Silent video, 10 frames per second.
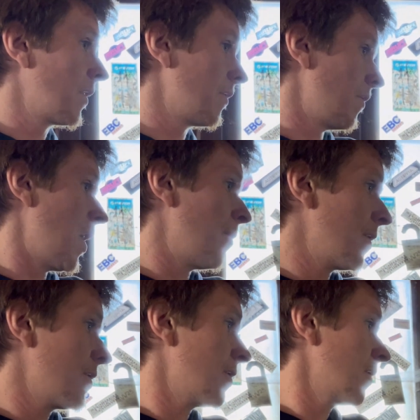
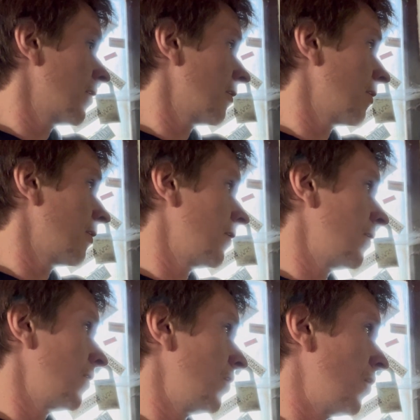Robert,
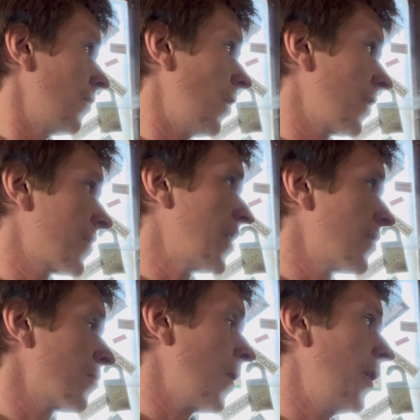you have all the
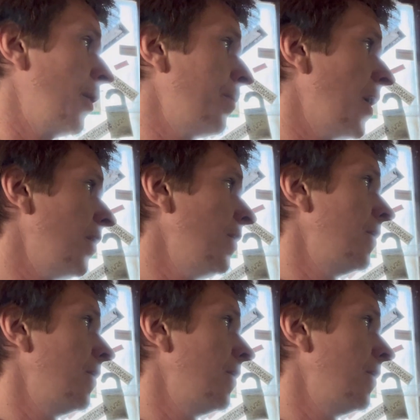sensors wired up now?